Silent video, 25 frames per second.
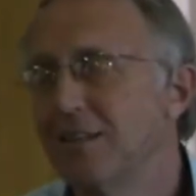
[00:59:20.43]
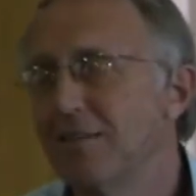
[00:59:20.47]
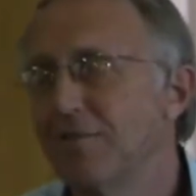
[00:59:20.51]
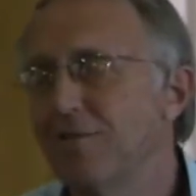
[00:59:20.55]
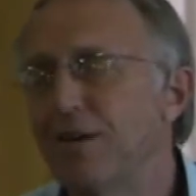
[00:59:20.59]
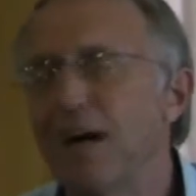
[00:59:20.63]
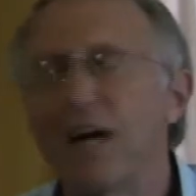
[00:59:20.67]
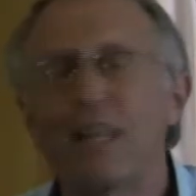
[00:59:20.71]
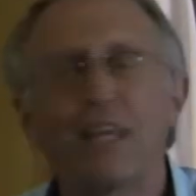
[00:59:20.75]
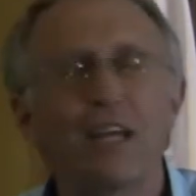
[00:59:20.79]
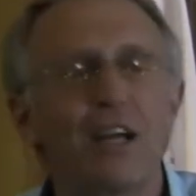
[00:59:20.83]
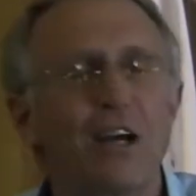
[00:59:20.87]

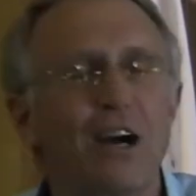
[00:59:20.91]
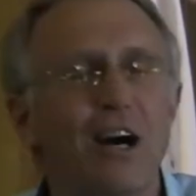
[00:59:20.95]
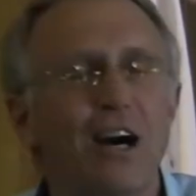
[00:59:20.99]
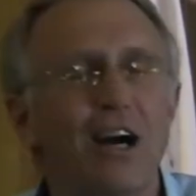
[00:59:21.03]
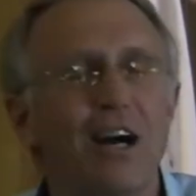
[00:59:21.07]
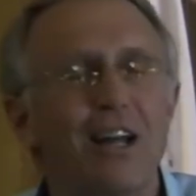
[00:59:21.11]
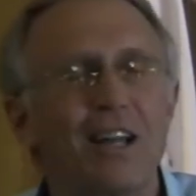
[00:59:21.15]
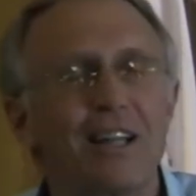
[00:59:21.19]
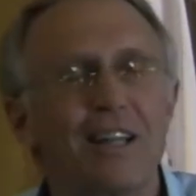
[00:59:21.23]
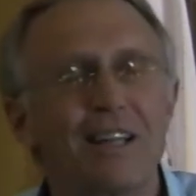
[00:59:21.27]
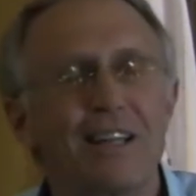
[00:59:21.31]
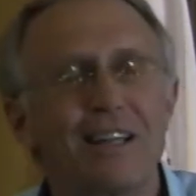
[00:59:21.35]
Father
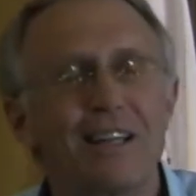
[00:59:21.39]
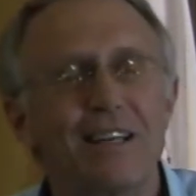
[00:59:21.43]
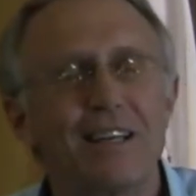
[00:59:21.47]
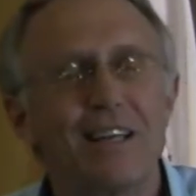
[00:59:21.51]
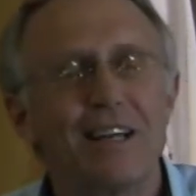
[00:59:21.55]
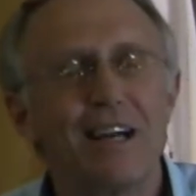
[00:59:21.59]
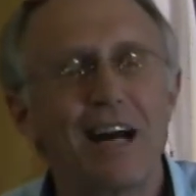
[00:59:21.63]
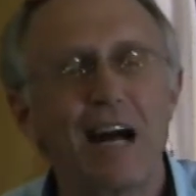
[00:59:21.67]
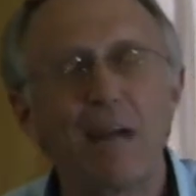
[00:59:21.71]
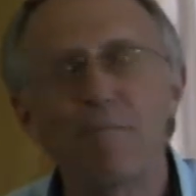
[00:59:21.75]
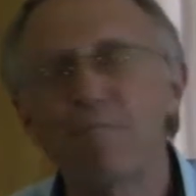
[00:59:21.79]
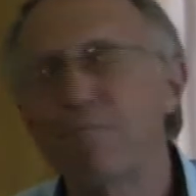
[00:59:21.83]
God,
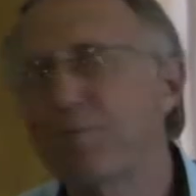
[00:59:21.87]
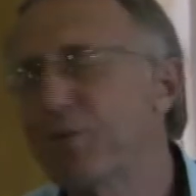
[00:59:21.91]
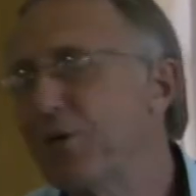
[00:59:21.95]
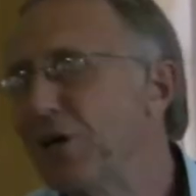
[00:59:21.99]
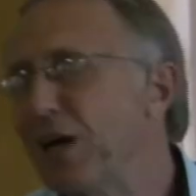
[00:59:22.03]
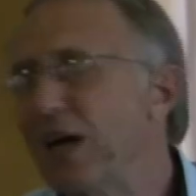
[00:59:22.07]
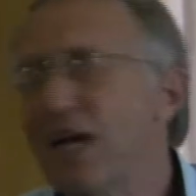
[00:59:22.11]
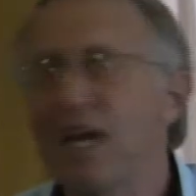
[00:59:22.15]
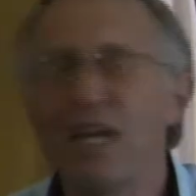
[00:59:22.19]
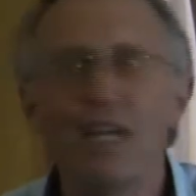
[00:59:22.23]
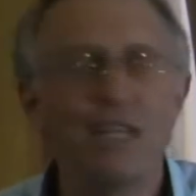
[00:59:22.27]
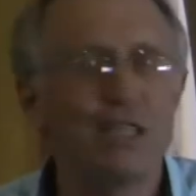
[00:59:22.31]
I
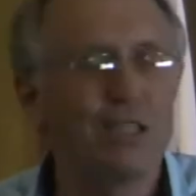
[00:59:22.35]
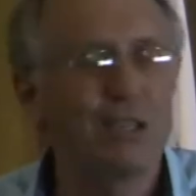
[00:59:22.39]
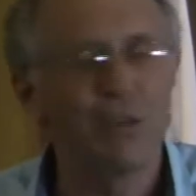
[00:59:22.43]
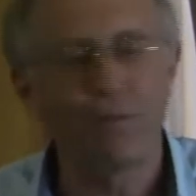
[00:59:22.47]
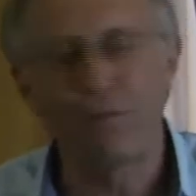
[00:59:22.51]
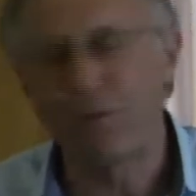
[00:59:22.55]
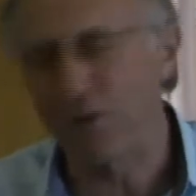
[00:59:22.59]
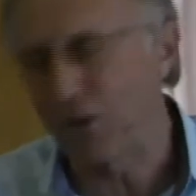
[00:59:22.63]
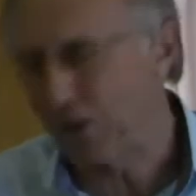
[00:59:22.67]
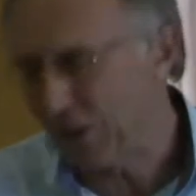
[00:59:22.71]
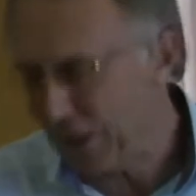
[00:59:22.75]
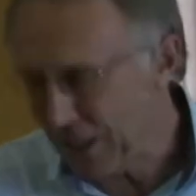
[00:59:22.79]
praise
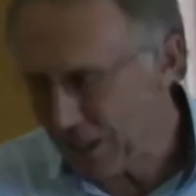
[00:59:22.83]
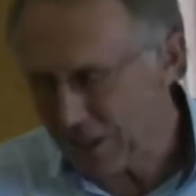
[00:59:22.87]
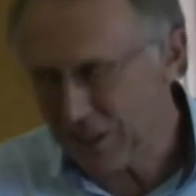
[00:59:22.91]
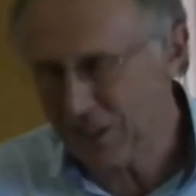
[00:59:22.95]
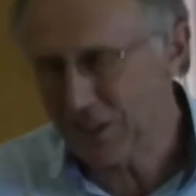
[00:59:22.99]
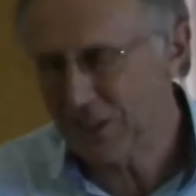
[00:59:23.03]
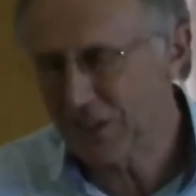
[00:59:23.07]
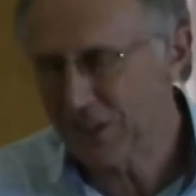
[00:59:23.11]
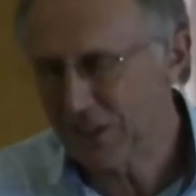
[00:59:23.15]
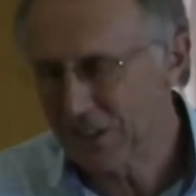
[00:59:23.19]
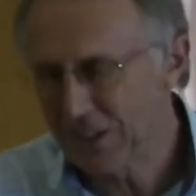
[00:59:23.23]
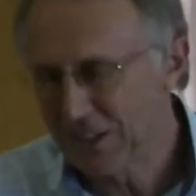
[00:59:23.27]
you for
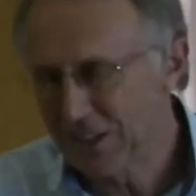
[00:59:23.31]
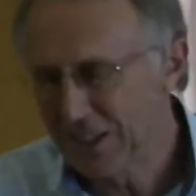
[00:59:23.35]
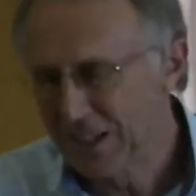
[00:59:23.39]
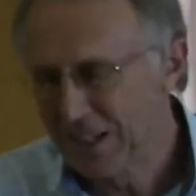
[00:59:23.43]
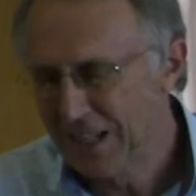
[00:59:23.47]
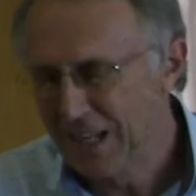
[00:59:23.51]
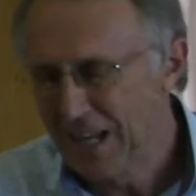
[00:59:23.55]
this